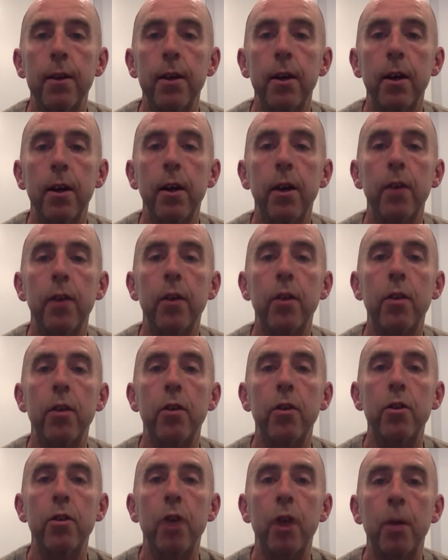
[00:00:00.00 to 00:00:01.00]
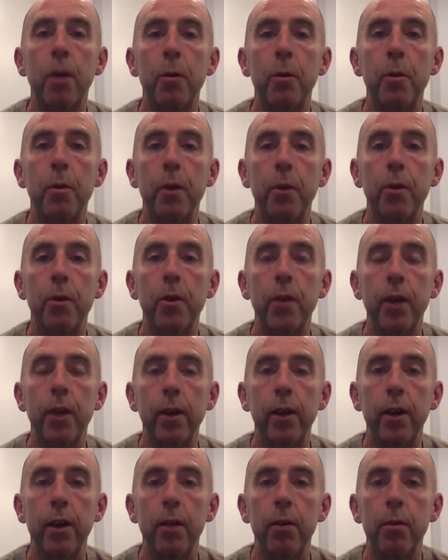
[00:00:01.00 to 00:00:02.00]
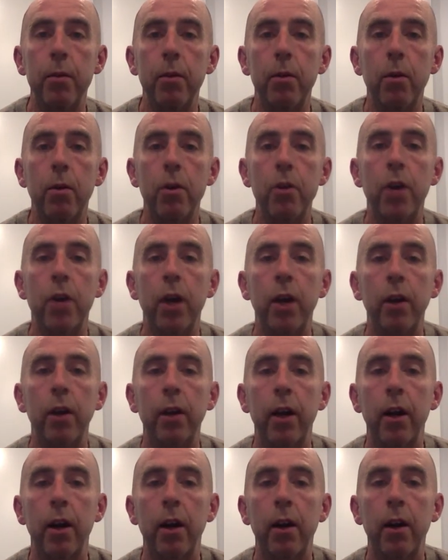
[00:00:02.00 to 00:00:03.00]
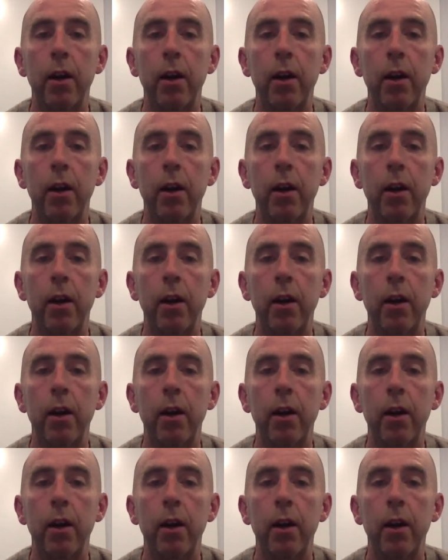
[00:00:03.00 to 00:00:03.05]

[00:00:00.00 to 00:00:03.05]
such as jobs without sick leave or childcare.